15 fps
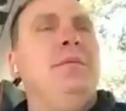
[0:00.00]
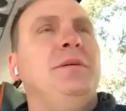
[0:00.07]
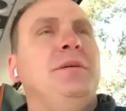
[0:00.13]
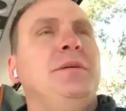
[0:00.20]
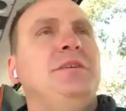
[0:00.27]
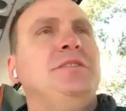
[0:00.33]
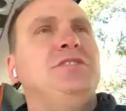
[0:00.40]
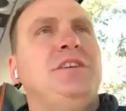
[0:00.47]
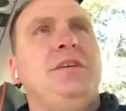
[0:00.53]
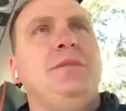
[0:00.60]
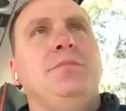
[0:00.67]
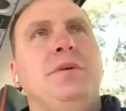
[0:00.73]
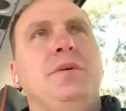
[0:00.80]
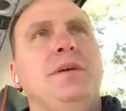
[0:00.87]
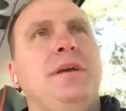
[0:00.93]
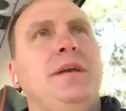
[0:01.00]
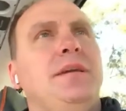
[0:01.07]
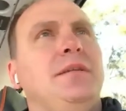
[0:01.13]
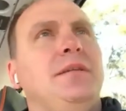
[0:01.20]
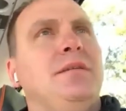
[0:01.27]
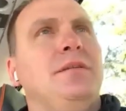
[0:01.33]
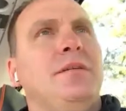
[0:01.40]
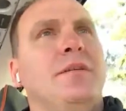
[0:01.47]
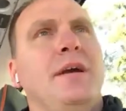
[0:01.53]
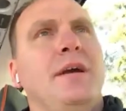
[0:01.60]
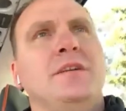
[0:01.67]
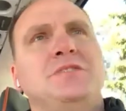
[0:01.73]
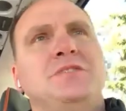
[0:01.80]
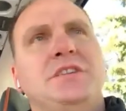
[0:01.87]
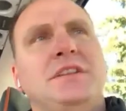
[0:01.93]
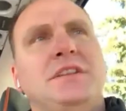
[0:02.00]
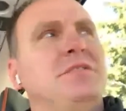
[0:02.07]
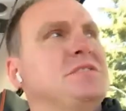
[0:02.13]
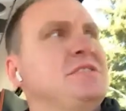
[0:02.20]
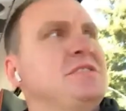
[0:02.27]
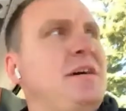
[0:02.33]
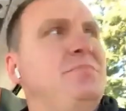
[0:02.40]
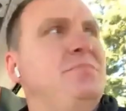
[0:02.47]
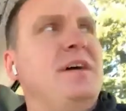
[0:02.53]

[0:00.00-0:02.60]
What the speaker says: she really, her energy level stepped up